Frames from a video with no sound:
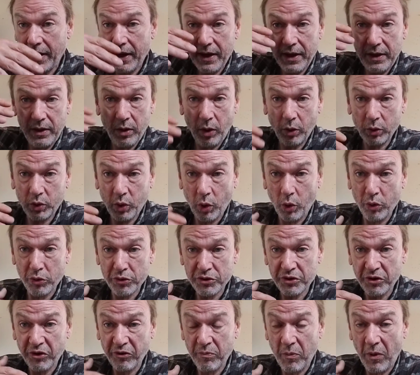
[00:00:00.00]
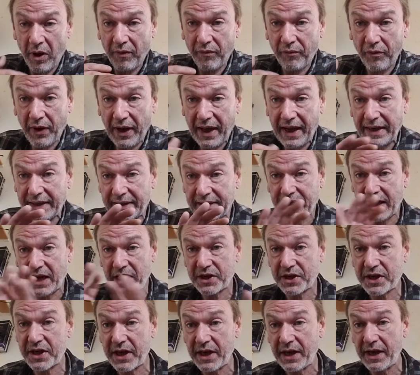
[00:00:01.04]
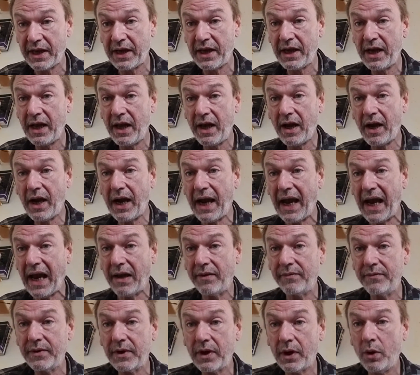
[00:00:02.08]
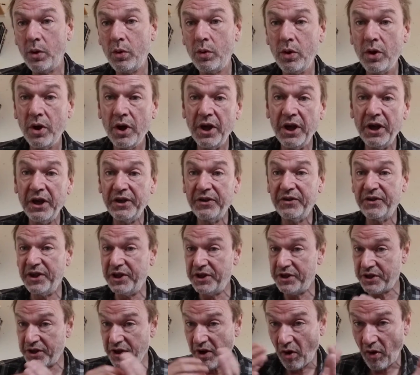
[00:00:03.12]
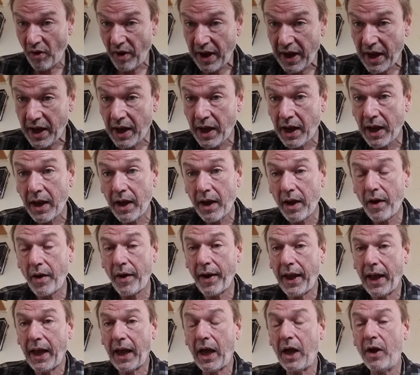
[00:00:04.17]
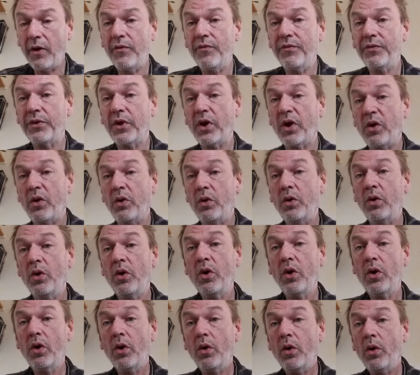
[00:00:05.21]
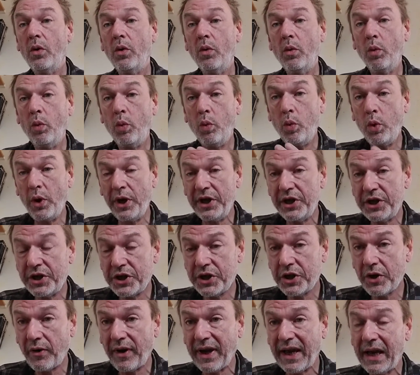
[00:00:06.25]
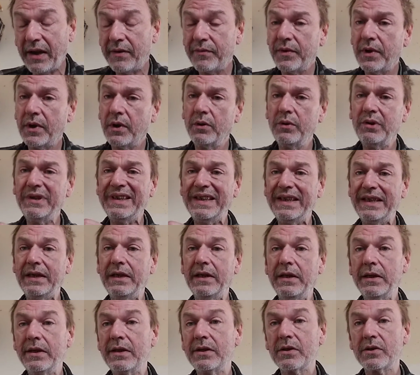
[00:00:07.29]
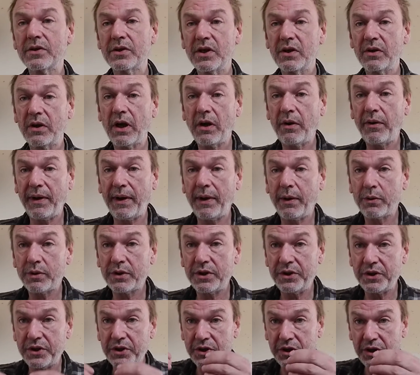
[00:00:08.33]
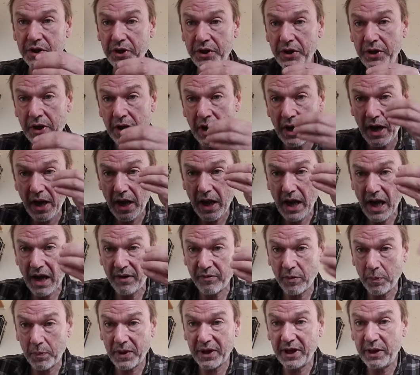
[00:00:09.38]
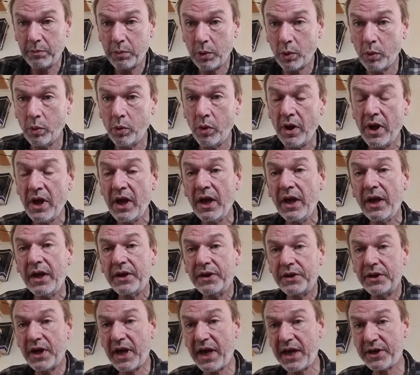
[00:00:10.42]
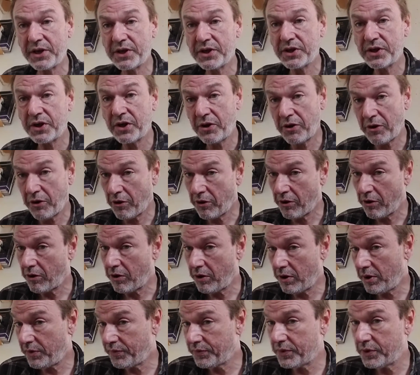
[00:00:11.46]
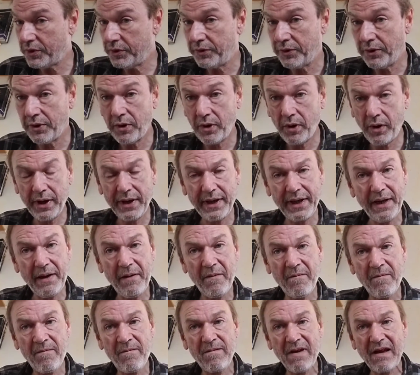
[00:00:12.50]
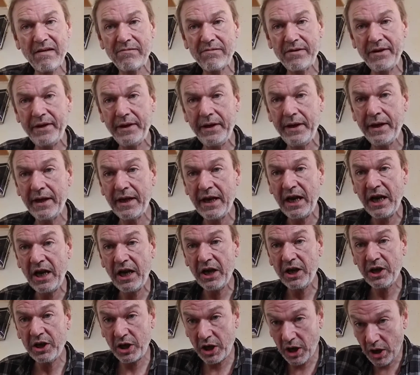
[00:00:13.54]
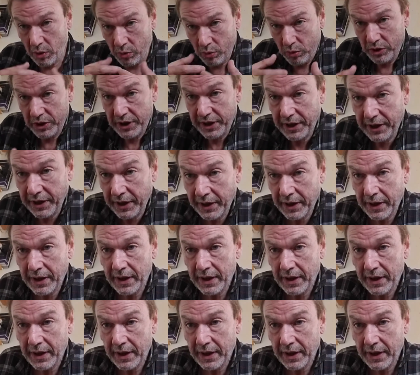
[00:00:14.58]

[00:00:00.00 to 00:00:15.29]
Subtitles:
locked doors of my flat, that's it. I have no desire, I have no wish, I have no need to go out and see other people. Yes, often I get very lonely,